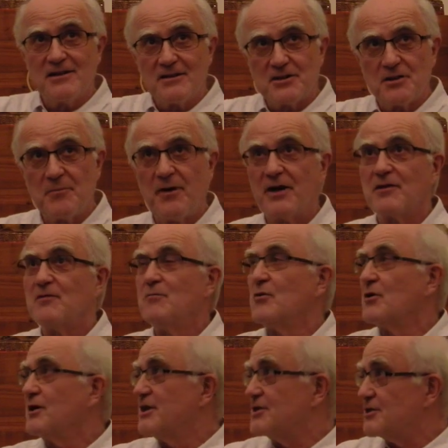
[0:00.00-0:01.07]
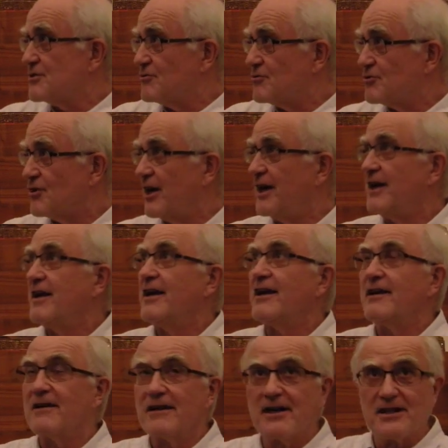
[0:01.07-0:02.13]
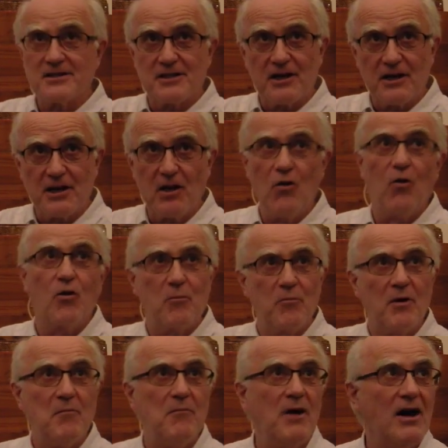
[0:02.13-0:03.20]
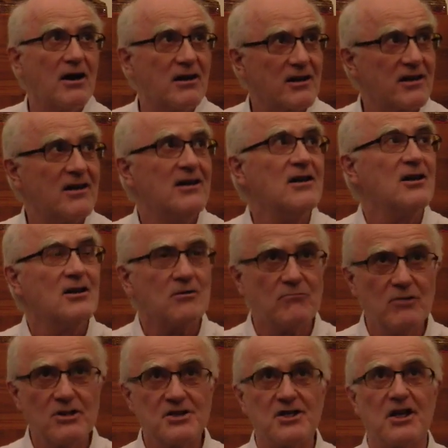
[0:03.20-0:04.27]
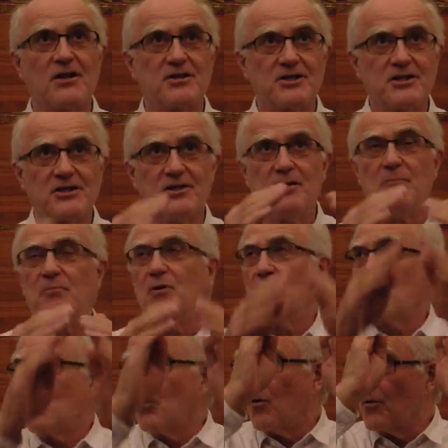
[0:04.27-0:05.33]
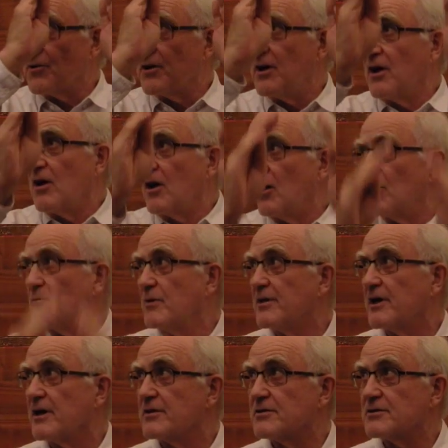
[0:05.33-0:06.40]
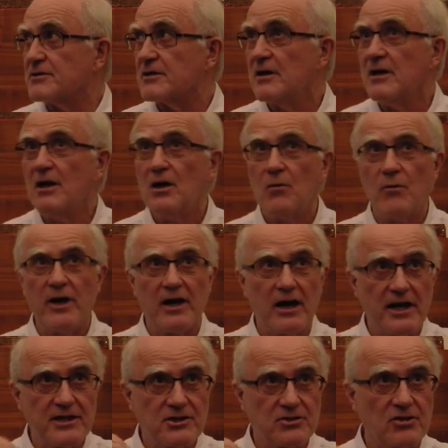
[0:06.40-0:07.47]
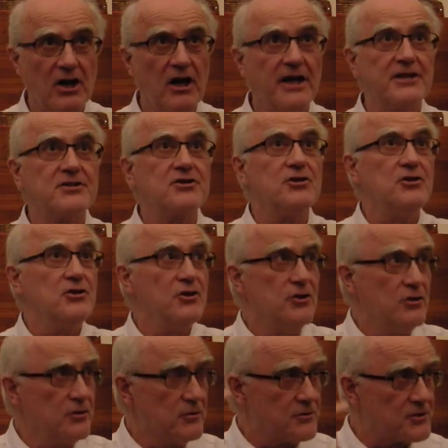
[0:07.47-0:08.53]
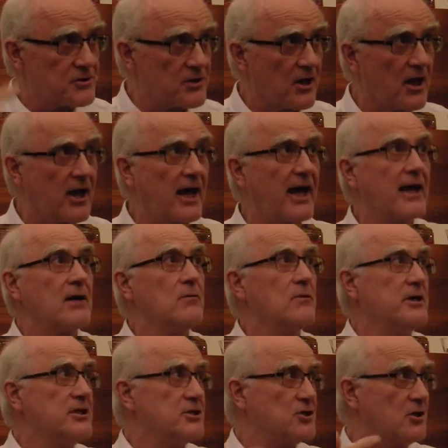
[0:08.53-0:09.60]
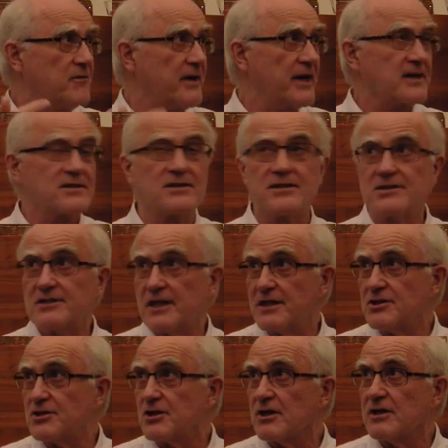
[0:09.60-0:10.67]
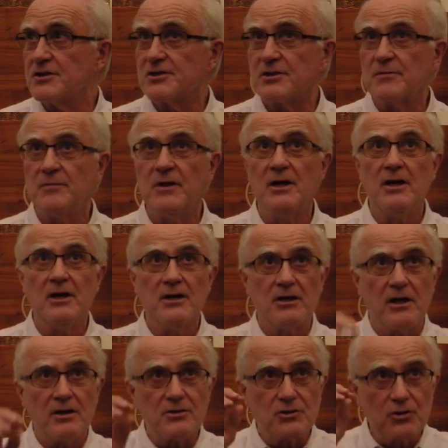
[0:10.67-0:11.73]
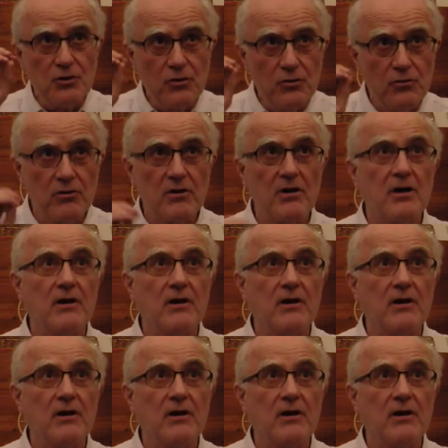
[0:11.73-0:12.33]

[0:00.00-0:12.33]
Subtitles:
Tibetan Buddhist training as a Gelugpa monk, resulted in a book called Alone with Others, where I tried to use the language of existentialism to